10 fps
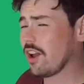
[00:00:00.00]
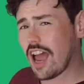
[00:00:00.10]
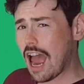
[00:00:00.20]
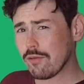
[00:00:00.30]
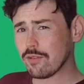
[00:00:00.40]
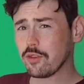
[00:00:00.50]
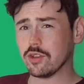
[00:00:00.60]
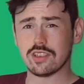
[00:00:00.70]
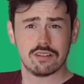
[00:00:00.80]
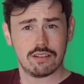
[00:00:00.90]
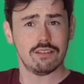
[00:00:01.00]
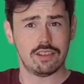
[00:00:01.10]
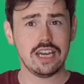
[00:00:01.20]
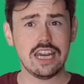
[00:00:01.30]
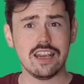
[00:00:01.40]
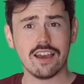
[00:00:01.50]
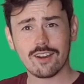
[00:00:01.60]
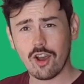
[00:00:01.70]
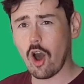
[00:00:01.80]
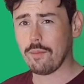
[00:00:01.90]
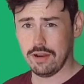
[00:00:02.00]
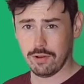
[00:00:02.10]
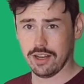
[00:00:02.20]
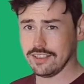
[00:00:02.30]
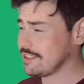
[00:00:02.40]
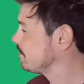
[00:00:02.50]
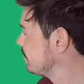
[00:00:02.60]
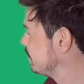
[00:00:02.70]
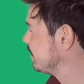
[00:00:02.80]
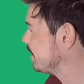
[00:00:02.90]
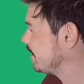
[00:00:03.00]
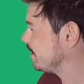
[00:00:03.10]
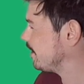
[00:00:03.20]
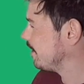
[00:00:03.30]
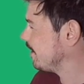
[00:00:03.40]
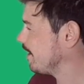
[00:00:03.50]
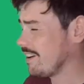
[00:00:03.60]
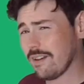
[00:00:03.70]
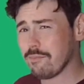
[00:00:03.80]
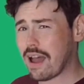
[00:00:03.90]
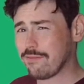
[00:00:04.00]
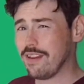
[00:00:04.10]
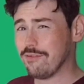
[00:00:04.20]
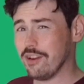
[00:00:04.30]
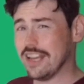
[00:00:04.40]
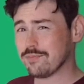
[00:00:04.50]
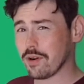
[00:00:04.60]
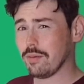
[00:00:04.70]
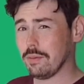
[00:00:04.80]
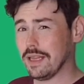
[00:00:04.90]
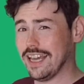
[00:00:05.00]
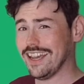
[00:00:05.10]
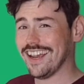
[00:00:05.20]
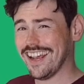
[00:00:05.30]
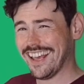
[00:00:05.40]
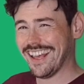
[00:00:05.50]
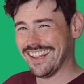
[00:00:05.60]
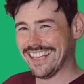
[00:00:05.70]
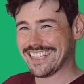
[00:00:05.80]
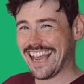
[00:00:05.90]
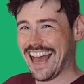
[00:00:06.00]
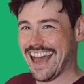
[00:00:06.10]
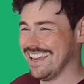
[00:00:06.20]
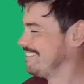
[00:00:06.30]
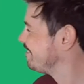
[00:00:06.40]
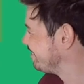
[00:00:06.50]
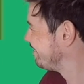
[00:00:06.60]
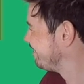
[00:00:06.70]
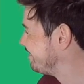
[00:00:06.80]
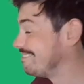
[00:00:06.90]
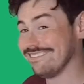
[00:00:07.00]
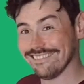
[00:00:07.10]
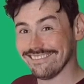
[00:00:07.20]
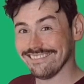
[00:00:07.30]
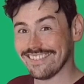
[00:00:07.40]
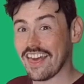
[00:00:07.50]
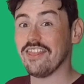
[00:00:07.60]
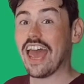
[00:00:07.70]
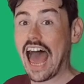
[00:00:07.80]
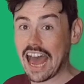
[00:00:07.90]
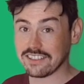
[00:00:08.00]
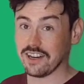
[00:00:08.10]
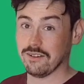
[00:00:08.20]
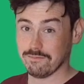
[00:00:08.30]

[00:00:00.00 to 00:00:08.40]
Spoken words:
out of those 3 common ones, my favourite is probably this guy, the adder.